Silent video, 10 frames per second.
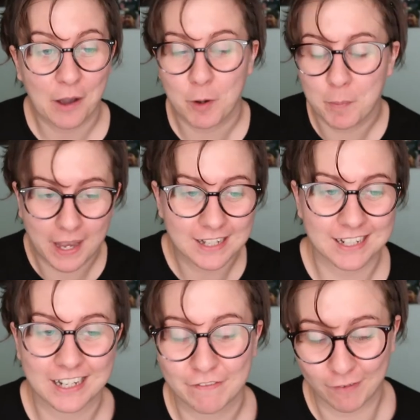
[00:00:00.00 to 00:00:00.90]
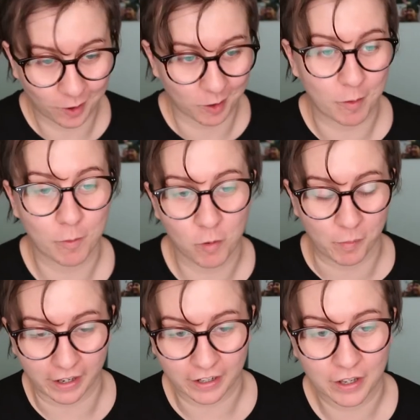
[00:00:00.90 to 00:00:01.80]
We basically follow a
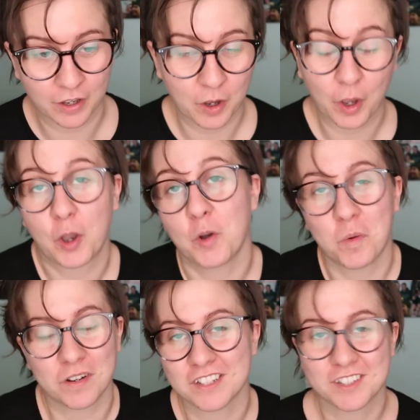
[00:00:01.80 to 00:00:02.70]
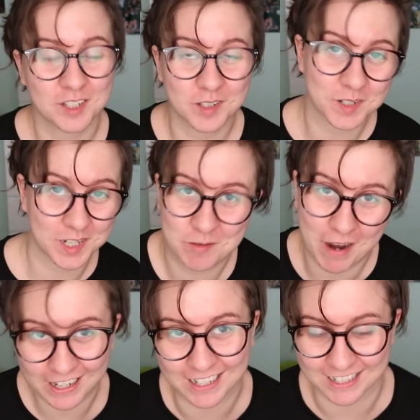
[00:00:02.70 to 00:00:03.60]
woman who wants to study
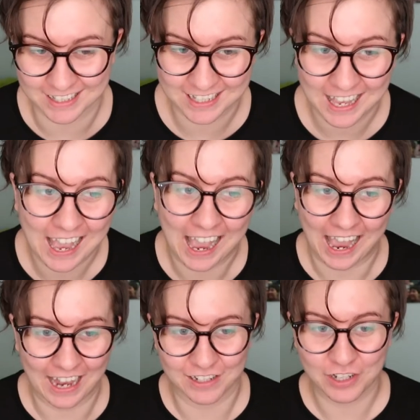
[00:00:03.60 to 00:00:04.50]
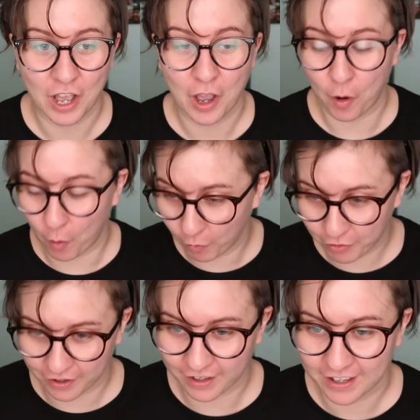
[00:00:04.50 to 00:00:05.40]
dragons and all
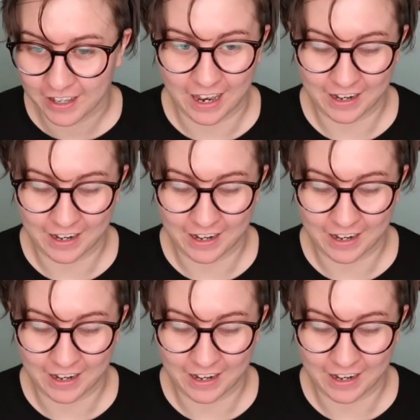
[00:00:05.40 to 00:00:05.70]
the